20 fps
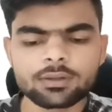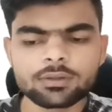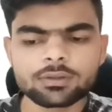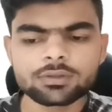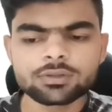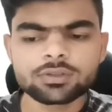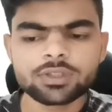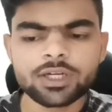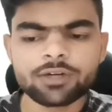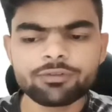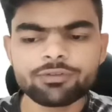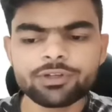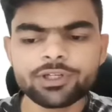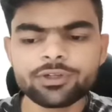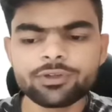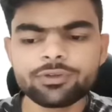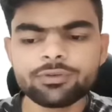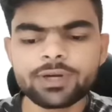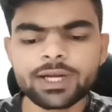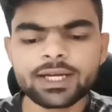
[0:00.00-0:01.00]
Now we need
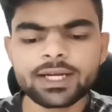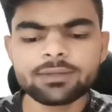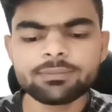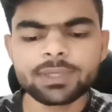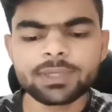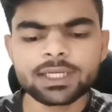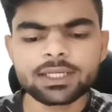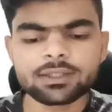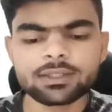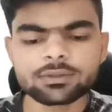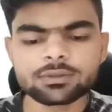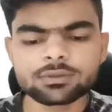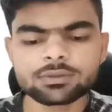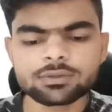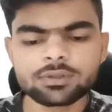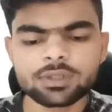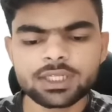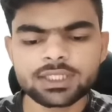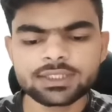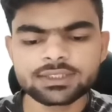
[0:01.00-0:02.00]
to add button, so
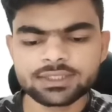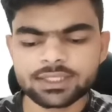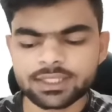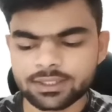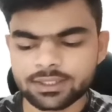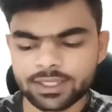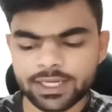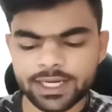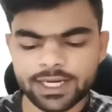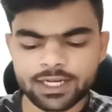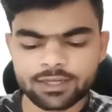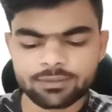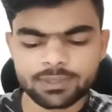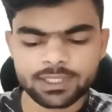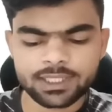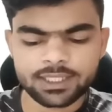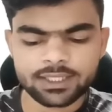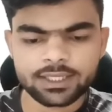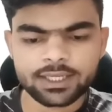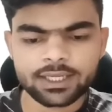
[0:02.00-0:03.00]
let's add
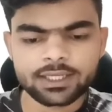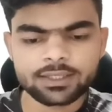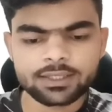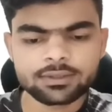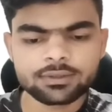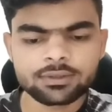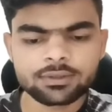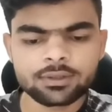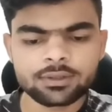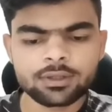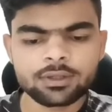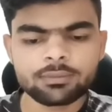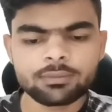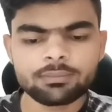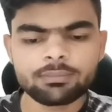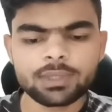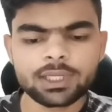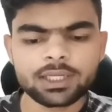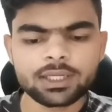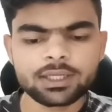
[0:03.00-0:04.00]
button here,
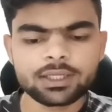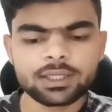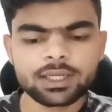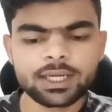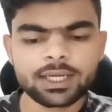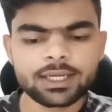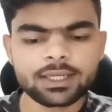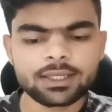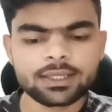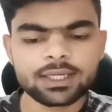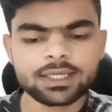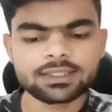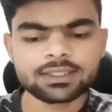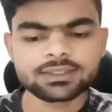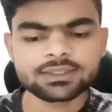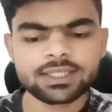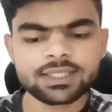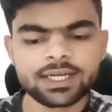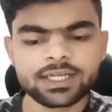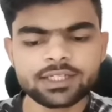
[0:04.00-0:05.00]
and let's
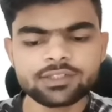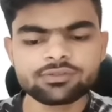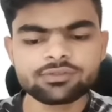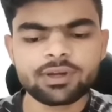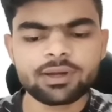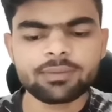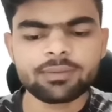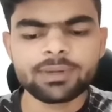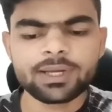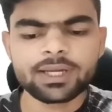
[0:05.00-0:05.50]
write swap here.